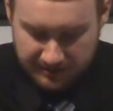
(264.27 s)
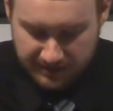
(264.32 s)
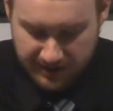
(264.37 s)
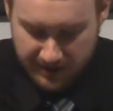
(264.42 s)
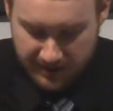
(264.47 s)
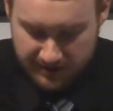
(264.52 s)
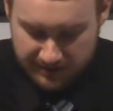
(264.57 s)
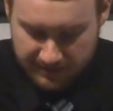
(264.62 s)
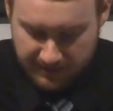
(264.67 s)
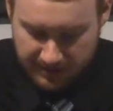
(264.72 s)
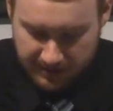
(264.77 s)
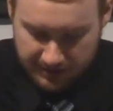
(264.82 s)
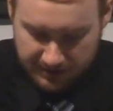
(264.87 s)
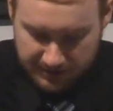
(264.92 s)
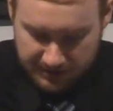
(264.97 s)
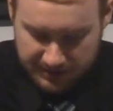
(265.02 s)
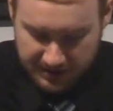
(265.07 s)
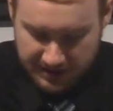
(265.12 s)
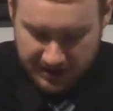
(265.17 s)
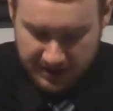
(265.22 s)
Fairy
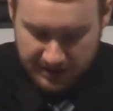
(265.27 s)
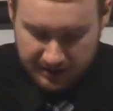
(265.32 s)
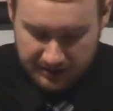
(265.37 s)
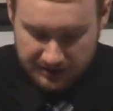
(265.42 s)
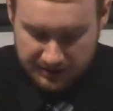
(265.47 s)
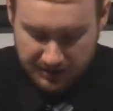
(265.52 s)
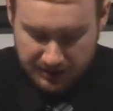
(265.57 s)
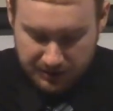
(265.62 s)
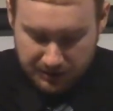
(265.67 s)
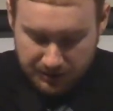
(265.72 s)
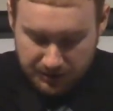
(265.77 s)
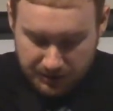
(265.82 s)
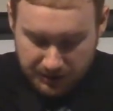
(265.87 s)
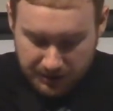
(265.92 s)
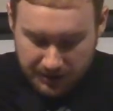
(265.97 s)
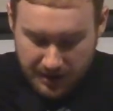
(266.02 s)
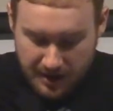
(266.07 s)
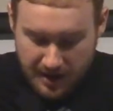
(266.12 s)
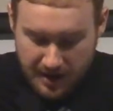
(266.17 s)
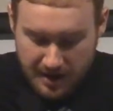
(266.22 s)
Falls in Yellowstone,
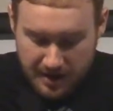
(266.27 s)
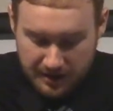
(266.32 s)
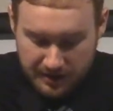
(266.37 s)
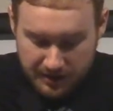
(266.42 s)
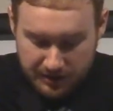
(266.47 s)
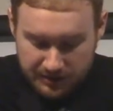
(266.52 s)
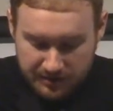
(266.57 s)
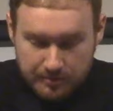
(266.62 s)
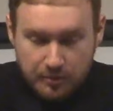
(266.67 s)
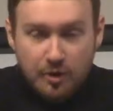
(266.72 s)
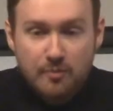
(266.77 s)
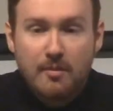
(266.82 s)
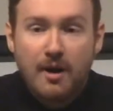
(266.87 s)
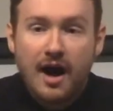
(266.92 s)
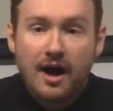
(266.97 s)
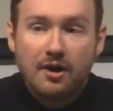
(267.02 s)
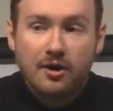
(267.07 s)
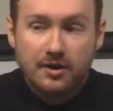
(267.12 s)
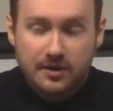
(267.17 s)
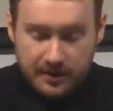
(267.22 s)
or there was a more
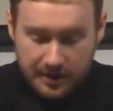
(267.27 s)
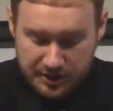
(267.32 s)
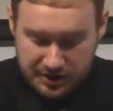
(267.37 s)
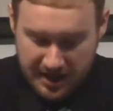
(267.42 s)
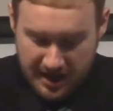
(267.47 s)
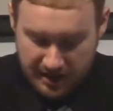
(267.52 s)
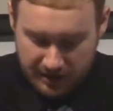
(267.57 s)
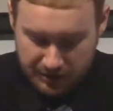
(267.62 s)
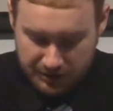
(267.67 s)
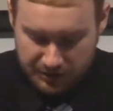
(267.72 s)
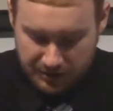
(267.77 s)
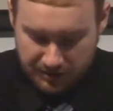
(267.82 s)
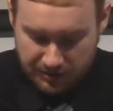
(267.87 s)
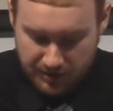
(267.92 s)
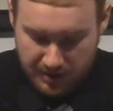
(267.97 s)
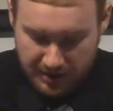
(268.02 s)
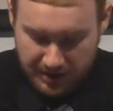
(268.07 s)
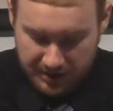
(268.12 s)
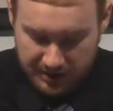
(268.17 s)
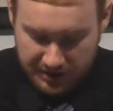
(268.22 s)
moderately challenging
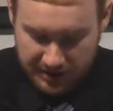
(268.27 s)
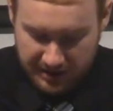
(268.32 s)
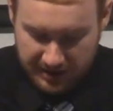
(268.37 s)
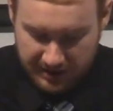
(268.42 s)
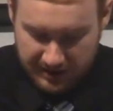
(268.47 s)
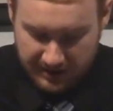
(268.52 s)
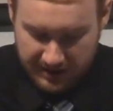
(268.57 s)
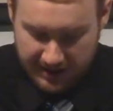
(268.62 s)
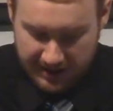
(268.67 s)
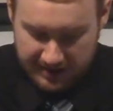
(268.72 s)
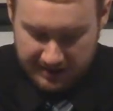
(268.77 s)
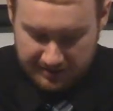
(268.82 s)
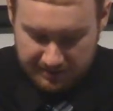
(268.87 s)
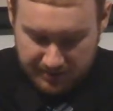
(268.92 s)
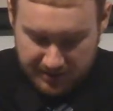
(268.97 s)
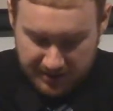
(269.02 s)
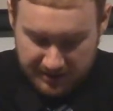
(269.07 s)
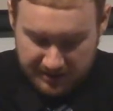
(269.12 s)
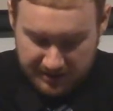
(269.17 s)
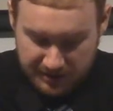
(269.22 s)
one at Jenny
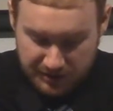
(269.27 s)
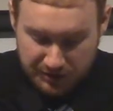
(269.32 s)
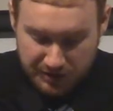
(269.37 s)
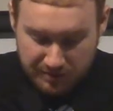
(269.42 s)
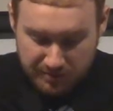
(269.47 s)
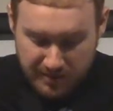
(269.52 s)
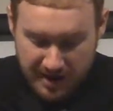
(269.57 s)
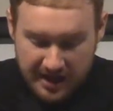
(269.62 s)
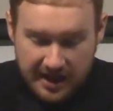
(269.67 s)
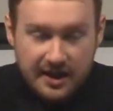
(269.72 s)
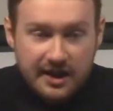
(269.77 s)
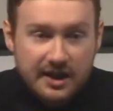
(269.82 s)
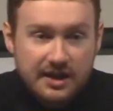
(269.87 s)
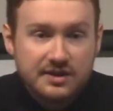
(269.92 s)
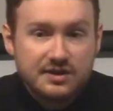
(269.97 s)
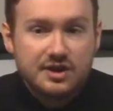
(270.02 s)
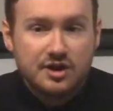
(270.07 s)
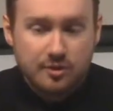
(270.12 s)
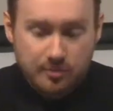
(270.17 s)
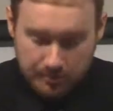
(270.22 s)
Lake, but you could make it
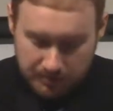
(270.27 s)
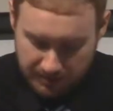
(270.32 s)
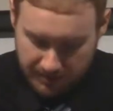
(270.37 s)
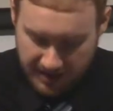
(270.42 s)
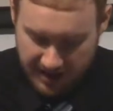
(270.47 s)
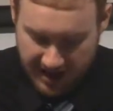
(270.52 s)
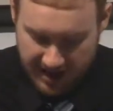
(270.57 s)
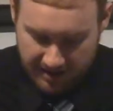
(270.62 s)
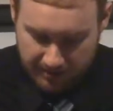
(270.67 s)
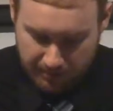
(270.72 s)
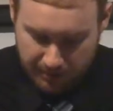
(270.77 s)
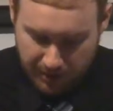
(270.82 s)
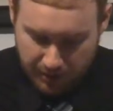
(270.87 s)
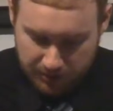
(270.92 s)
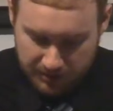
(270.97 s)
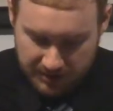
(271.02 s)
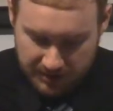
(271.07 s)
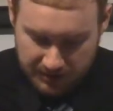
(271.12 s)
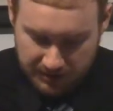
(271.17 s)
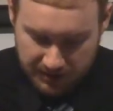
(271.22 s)
easier. They had a
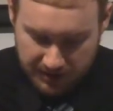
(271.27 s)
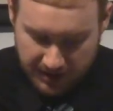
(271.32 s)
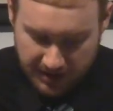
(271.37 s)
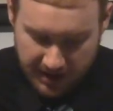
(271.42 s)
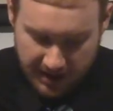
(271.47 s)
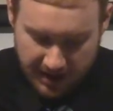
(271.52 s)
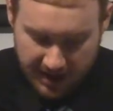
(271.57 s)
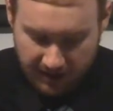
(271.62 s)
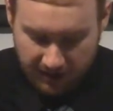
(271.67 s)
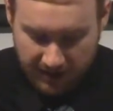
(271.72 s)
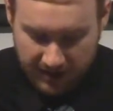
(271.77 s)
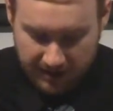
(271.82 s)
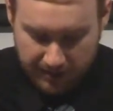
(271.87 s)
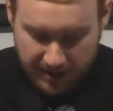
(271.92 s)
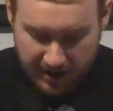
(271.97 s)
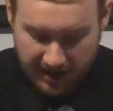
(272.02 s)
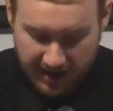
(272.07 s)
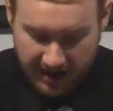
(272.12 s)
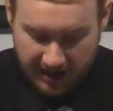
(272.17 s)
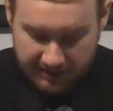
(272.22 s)
boat that you could cut out like
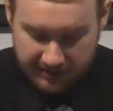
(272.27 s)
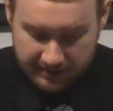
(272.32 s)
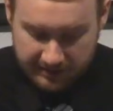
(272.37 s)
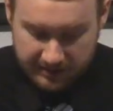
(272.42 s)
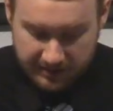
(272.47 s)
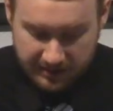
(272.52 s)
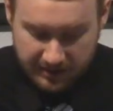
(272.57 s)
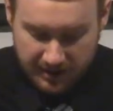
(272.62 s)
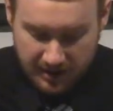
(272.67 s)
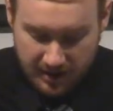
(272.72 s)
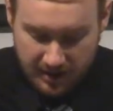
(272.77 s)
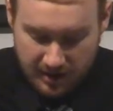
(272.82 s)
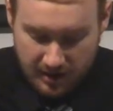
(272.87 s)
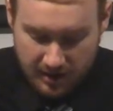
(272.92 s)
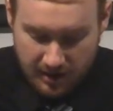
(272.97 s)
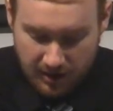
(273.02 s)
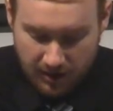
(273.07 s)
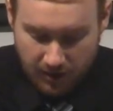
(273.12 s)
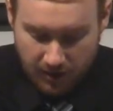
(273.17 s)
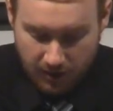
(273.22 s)
about half of it.
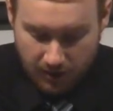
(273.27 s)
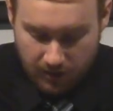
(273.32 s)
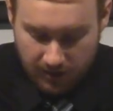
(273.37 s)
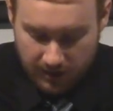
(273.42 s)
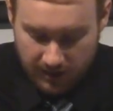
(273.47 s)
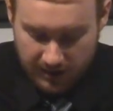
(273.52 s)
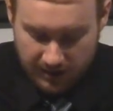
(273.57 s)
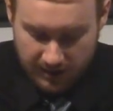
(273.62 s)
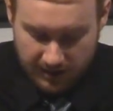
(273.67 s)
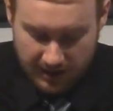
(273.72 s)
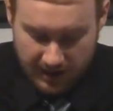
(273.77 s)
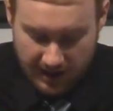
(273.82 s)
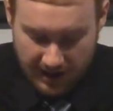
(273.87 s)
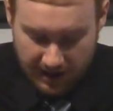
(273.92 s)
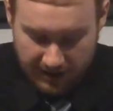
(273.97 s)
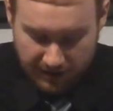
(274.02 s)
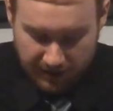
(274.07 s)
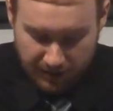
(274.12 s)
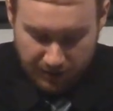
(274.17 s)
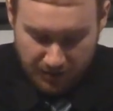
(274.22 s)
Or
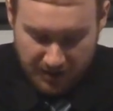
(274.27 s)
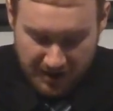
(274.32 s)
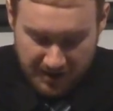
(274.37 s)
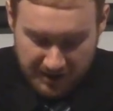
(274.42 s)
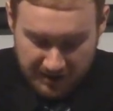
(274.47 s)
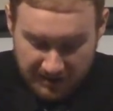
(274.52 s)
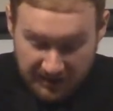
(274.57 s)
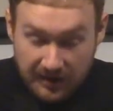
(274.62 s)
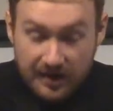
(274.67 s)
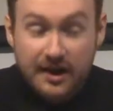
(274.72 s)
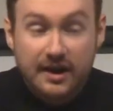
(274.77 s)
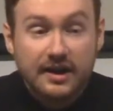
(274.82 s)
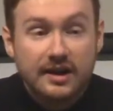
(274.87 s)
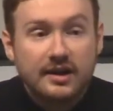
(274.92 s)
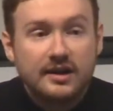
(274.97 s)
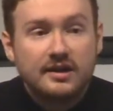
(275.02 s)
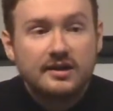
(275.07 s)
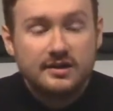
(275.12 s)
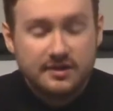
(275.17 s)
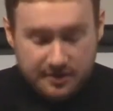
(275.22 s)
the one that we're going
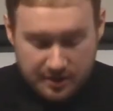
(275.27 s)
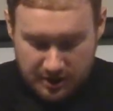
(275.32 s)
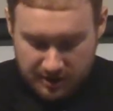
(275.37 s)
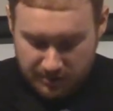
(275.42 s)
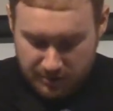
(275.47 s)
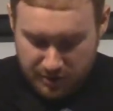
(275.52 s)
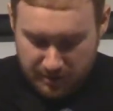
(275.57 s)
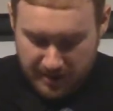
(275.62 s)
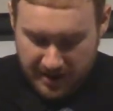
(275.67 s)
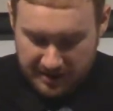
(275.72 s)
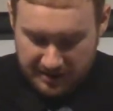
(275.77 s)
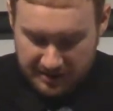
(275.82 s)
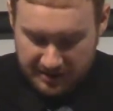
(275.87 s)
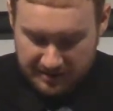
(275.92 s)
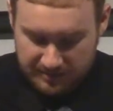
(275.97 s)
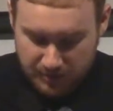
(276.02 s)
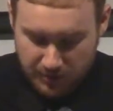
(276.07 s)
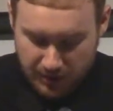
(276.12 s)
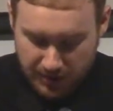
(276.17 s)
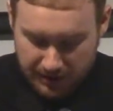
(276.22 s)
to talk more about
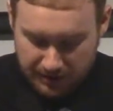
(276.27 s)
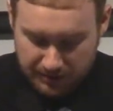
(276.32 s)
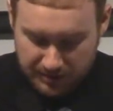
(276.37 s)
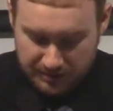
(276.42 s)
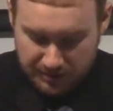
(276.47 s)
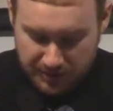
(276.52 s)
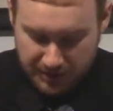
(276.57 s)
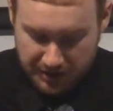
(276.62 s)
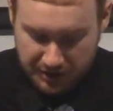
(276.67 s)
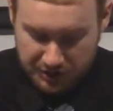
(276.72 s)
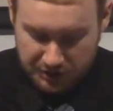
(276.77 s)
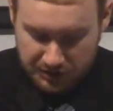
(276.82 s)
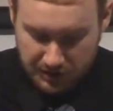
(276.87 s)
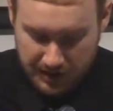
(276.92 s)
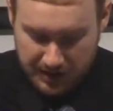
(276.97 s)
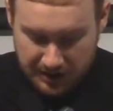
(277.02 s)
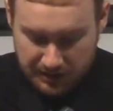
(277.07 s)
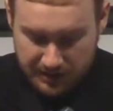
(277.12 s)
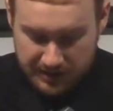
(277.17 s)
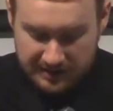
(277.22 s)
this morning was pretty
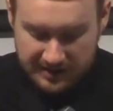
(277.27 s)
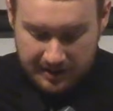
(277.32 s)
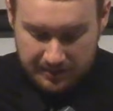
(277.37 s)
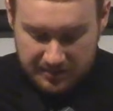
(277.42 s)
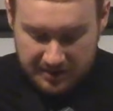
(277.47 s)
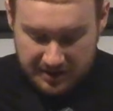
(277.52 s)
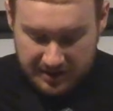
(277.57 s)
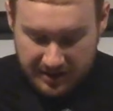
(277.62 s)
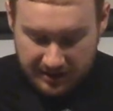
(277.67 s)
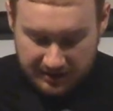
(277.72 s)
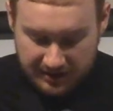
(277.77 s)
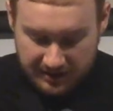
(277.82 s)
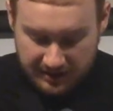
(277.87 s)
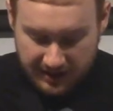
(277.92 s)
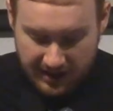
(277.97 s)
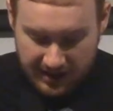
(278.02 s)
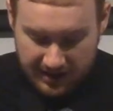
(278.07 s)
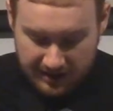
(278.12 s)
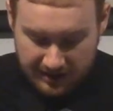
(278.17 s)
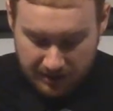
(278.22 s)
strenuous up to Delta
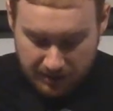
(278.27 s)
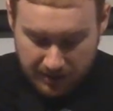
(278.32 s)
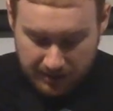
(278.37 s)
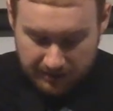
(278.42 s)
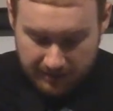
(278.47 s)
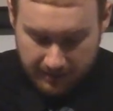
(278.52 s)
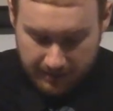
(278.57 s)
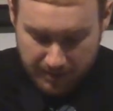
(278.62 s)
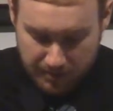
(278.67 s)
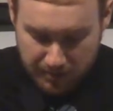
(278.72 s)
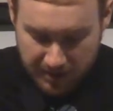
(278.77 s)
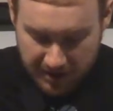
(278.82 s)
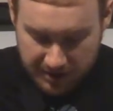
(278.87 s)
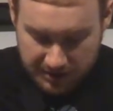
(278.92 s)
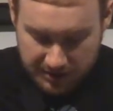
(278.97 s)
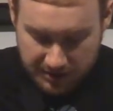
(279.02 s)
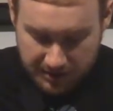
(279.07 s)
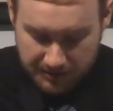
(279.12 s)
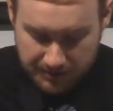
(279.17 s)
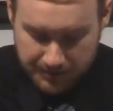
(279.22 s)
Lake, the one from the
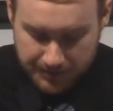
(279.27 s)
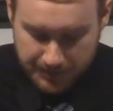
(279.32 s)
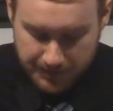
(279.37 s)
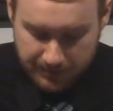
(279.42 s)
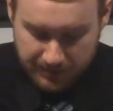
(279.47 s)
picture.